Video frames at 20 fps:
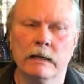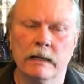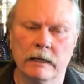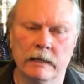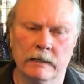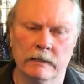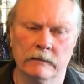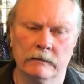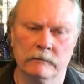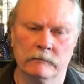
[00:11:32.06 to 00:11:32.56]

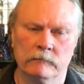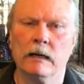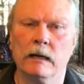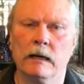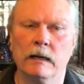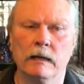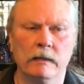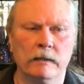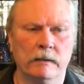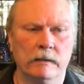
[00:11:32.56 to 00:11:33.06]
and
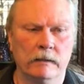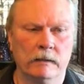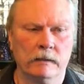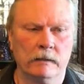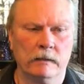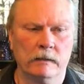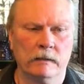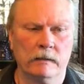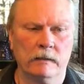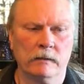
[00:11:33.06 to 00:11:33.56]
I
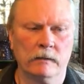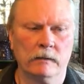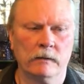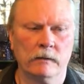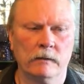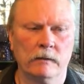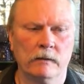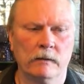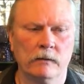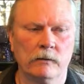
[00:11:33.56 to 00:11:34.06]

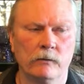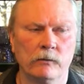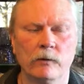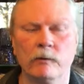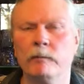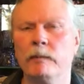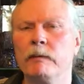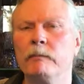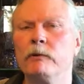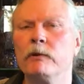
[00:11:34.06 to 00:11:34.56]

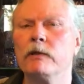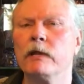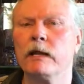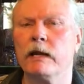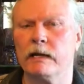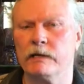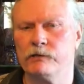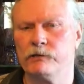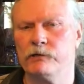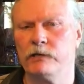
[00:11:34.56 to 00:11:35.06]
remembered
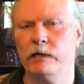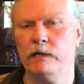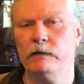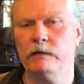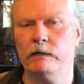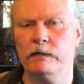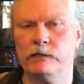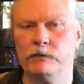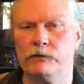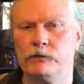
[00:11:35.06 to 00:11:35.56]
that I
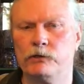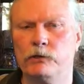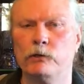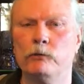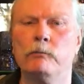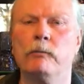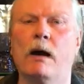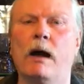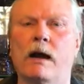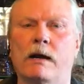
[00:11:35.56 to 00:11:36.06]
seen these
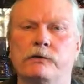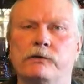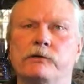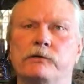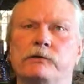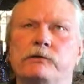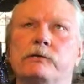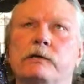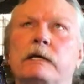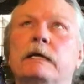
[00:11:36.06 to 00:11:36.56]
two
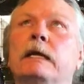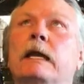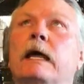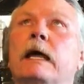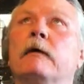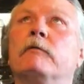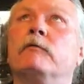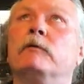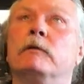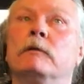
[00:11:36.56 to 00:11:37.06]
boxes in
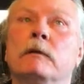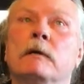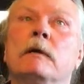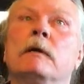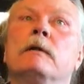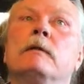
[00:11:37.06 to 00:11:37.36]
heaven.